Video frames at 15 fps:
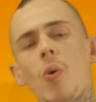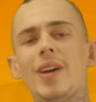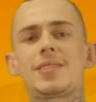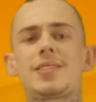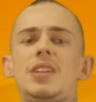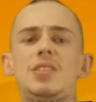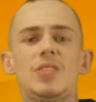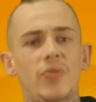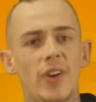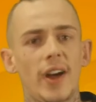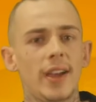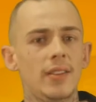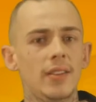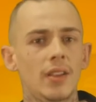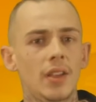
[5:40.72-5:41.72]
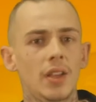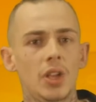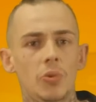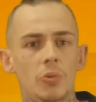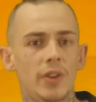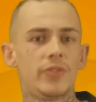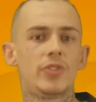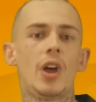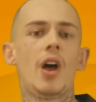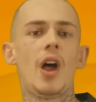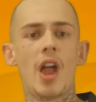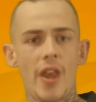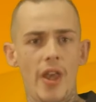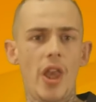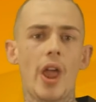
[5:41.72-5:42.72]
quite satisfied with the
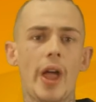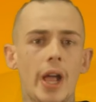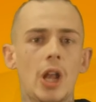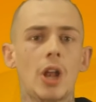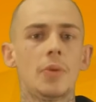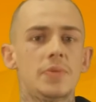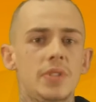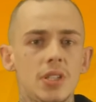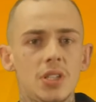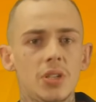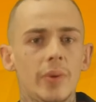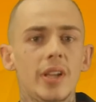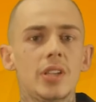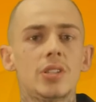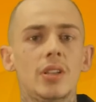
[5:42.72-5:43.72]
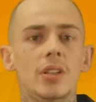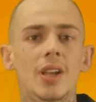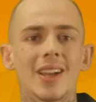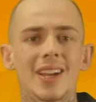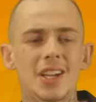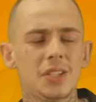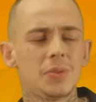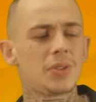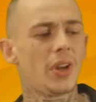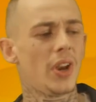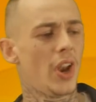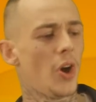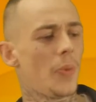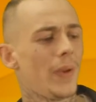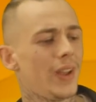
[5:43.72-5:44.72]
nightclub situation, so we've gone
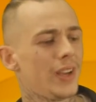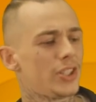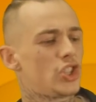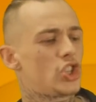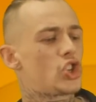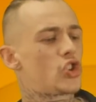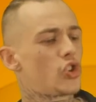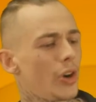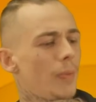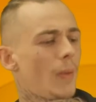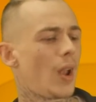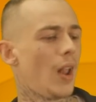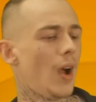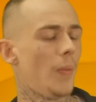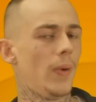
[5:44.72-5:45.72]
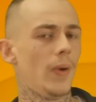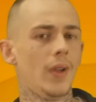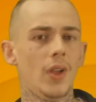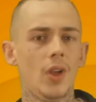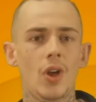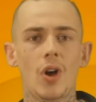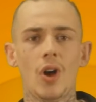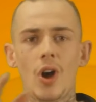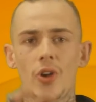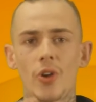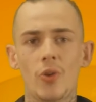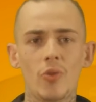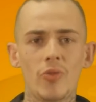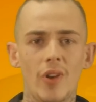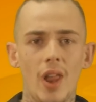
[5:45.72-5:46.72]
and opened a strip club on the
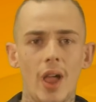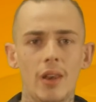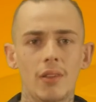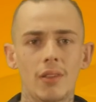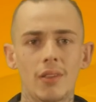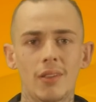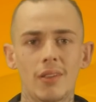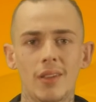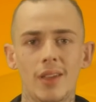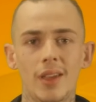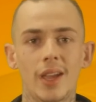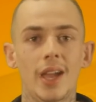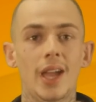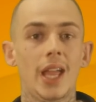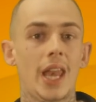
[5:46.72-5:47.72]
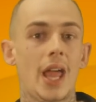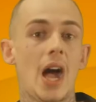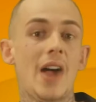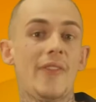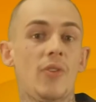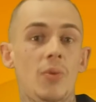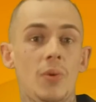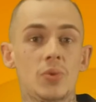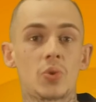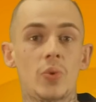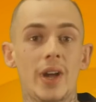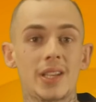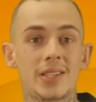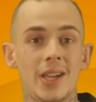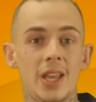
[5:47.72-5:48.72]
Northern Line. Now, I for one was
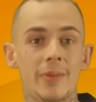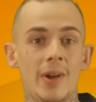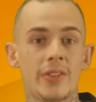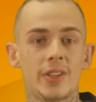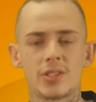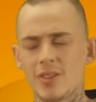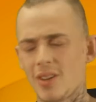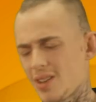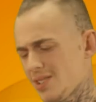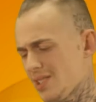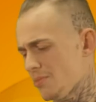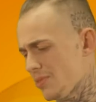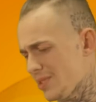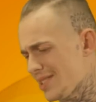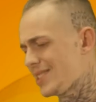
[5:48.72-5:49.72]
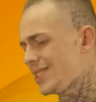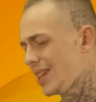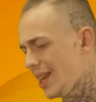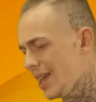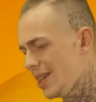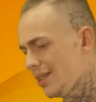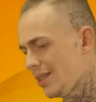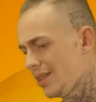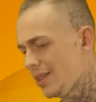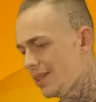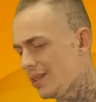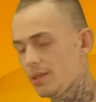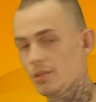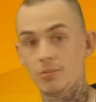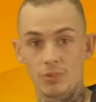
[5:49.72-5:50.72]
quite excited about this, not because it was silly,
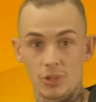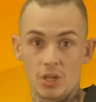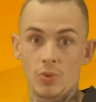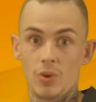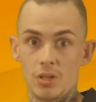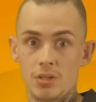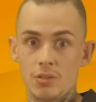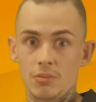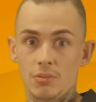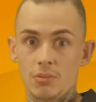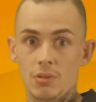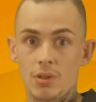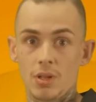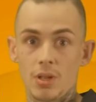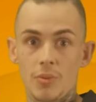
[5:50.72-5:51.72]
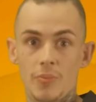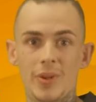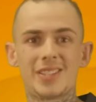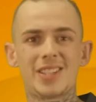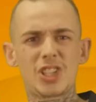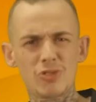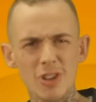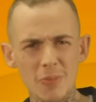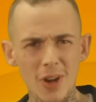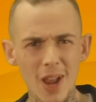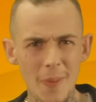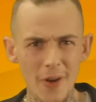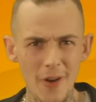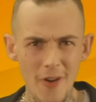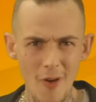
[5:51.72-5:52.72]
which it was, but it's a strip club
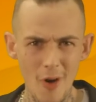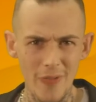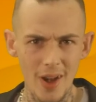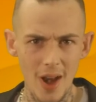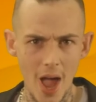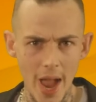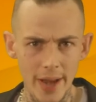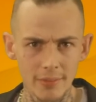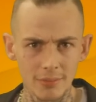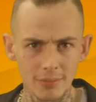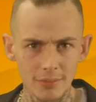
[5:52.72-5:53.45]
on the Northern